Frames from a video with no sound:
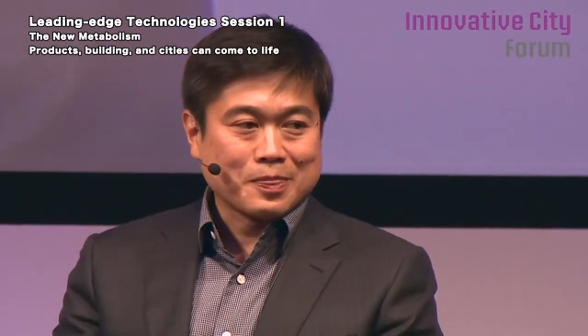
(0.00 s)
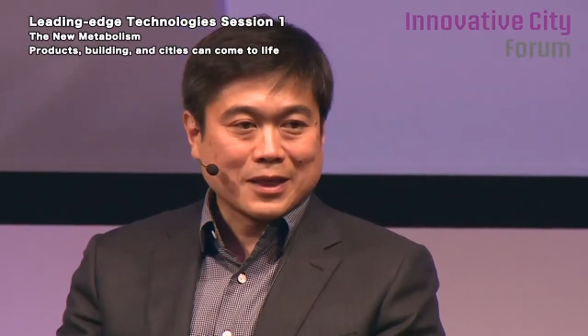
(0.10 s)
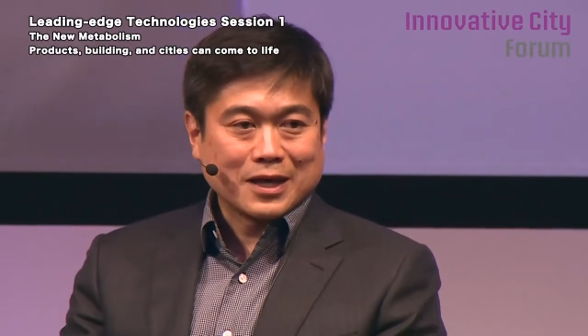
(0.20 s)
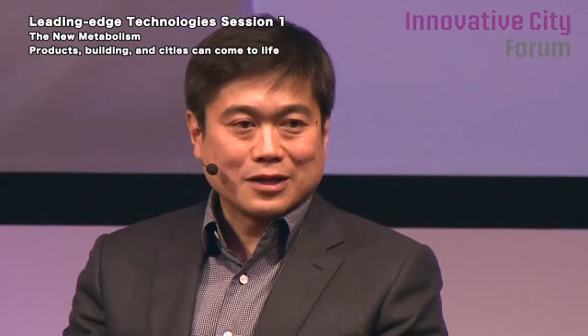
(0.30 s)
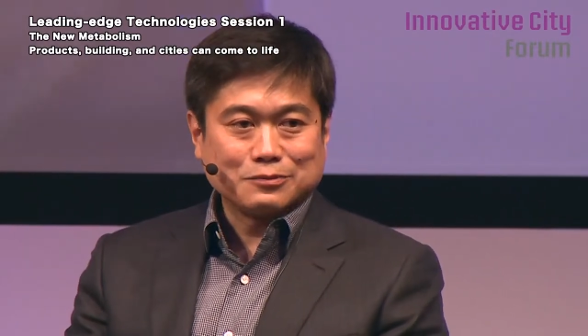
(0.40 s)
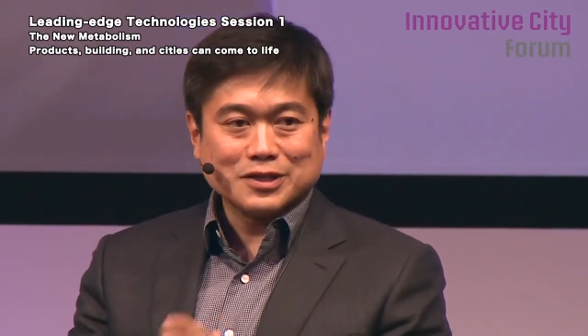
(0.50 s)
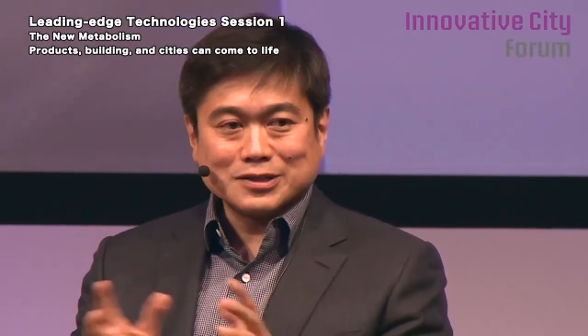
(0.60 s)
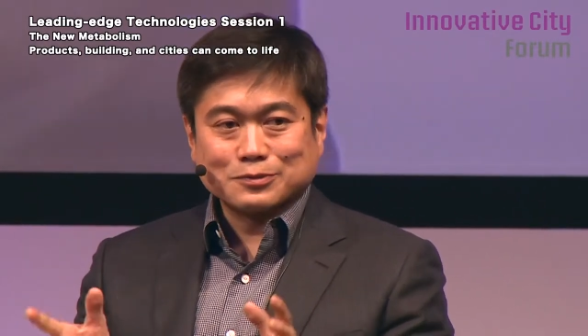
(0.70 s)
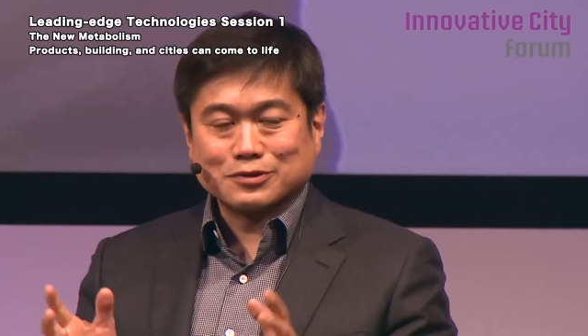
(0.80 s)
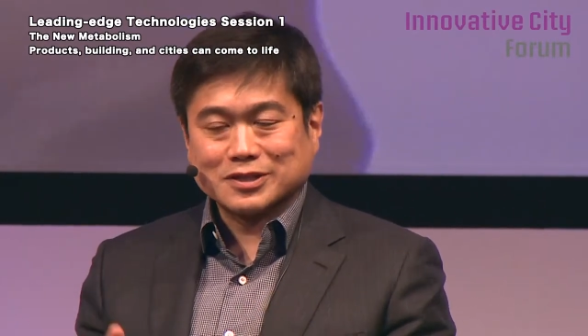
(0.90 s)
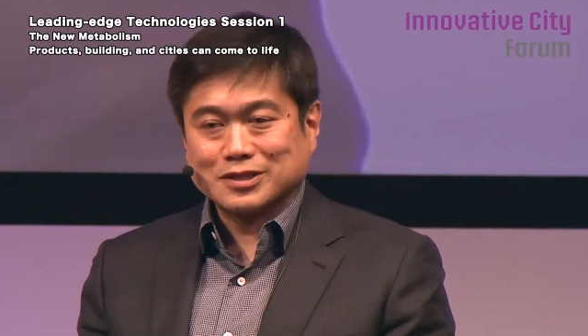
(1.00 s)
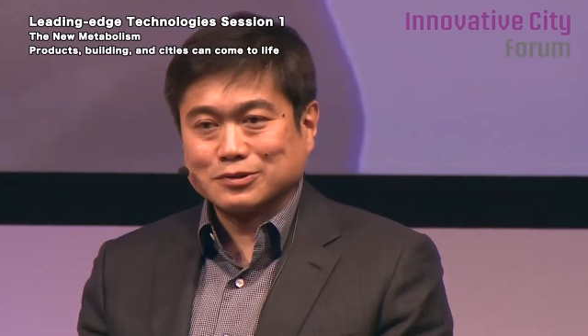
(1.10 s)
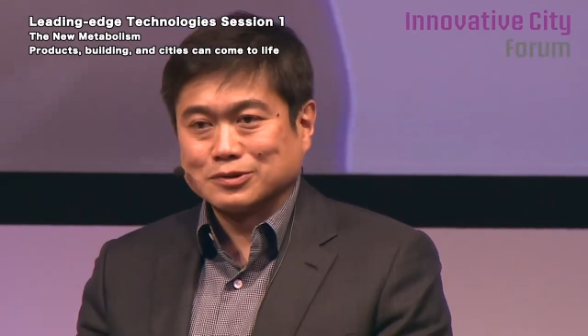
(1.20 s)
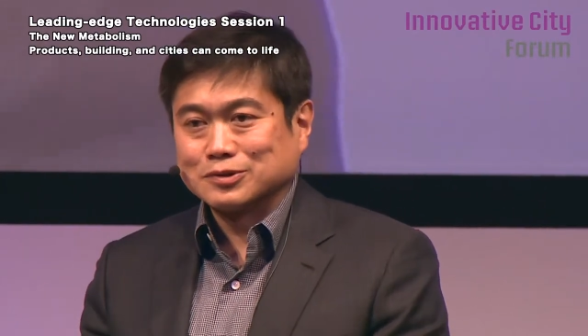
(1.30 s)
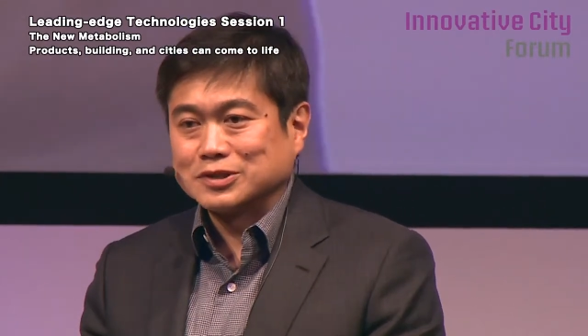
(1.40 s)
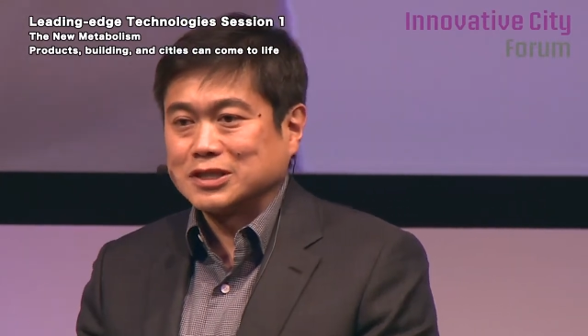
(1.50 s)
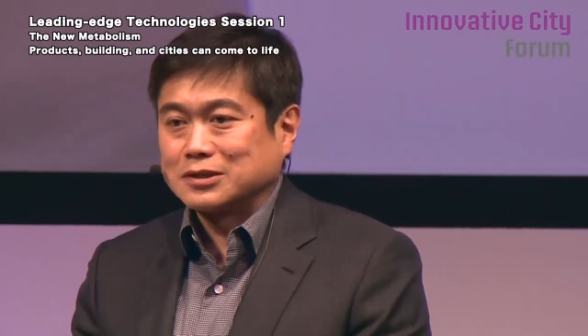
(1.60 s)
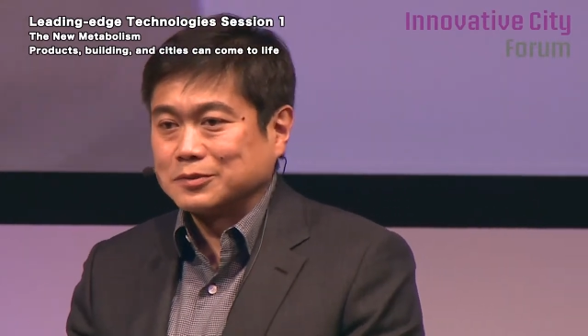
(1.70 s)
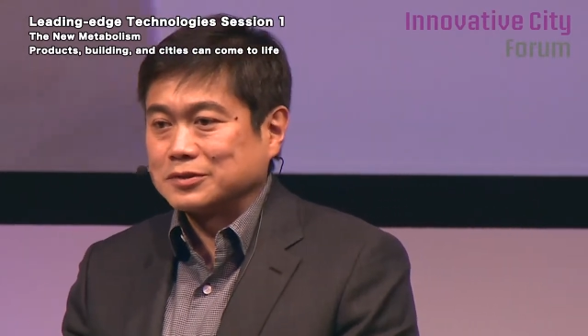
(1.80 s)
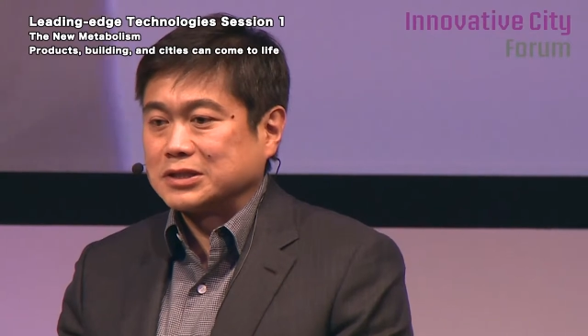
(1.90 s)
The Japanese people were
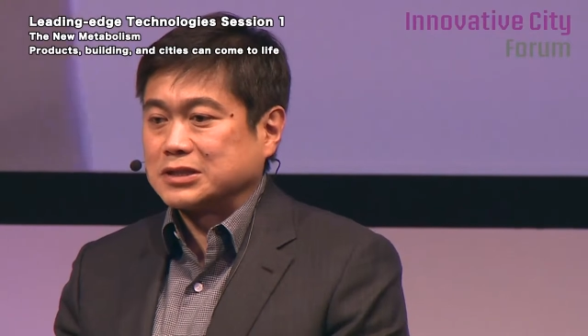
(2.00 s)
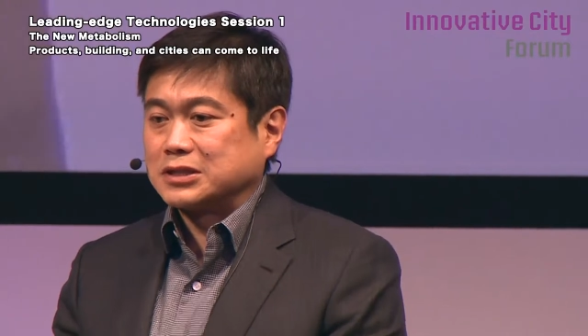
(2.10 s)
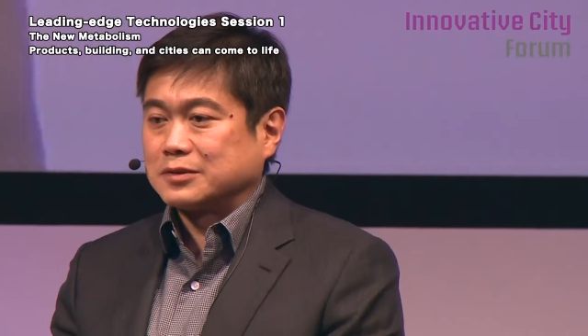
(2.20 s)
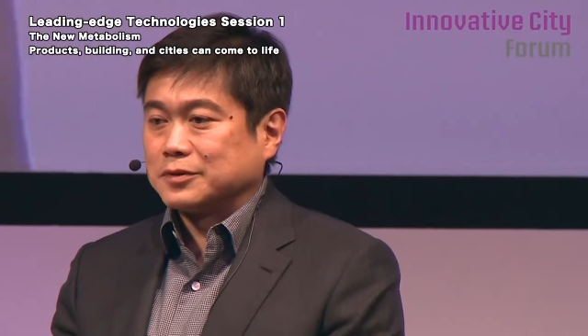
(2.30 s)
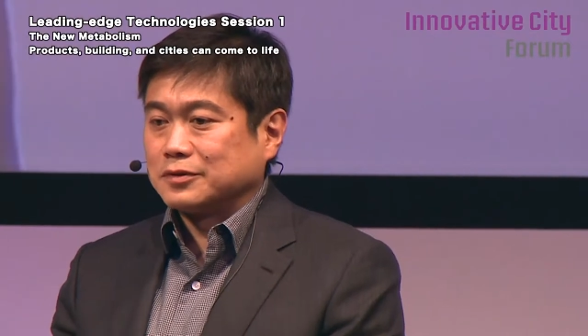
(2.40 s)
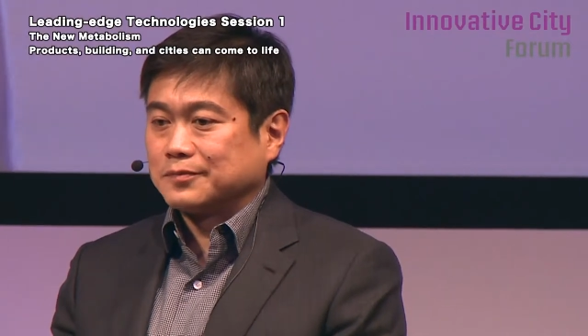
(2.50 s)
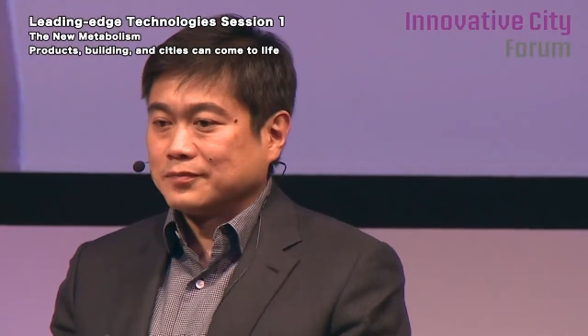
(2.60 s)
surprised by the following.